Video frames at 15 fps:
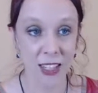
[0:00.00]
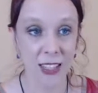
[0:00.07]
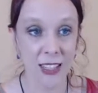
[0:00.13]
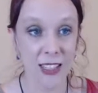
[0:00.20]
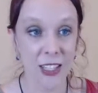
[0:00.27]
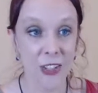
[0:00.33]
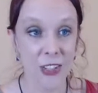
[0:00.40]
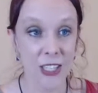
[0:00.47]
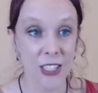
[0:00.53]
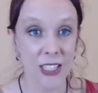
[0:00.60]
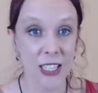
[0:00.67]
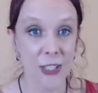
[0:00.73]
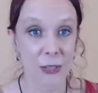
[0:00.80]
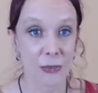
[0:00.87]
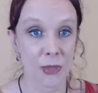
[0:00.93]
It's here to
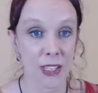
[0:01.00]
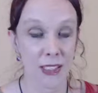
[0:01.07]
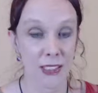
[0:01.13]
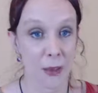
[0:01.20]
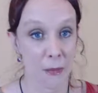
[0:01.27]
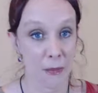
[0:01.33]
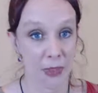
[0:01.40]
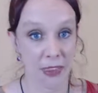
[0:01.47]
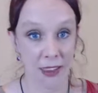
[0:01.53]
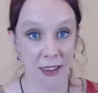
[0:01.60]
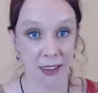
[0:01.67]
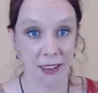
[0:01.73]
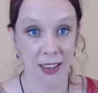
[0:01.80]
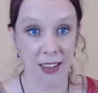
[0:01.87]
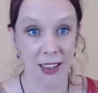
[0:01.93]
teach me
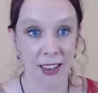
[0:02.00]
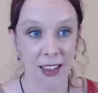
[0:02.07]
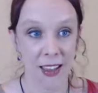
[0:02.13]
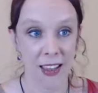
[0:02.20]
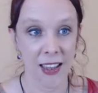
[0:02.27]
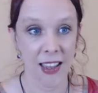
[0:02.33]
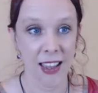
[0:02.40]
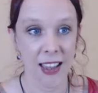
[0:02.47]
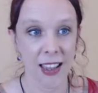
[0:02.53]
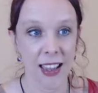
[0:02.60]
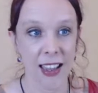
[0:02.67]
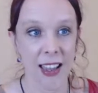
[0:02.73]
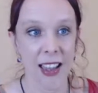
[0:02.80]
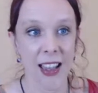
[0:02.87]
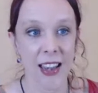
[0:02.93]
something.
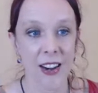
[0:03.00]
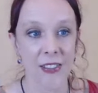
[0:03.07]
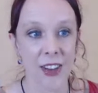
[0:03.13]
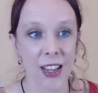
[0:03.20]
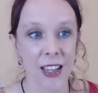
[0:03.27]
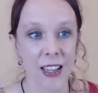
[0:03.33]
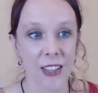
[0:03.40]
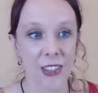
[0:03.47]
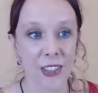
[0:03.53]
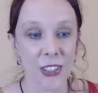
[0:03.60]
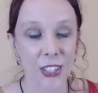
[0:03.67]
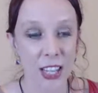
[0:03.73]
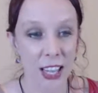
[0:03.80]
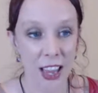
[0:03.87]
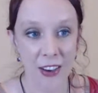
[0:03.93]
And if I
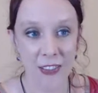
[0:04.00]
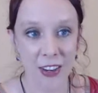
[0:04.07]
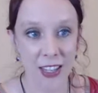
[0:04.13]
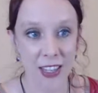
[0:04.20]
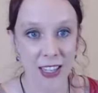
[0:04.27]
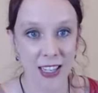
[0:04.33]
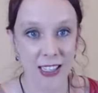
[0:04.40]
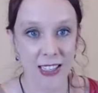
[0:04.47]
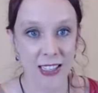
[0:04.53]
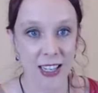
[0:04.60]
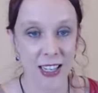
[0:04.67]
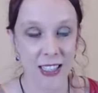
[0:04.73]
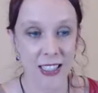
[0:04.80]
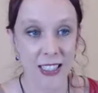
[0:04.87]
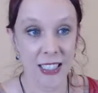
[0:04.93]
look at everything as
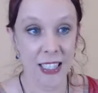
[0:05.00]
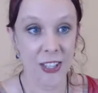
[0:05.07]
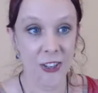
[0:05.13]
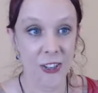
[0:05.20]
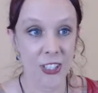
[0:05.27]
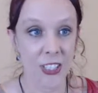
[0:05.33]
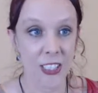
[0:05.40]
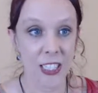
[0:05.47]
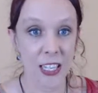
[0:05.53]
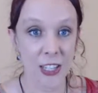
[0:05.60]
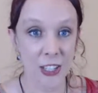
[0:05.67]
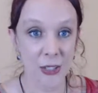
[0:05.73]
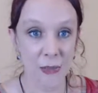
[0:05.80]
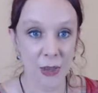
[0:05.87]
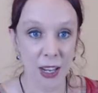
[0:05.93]
it's here to teach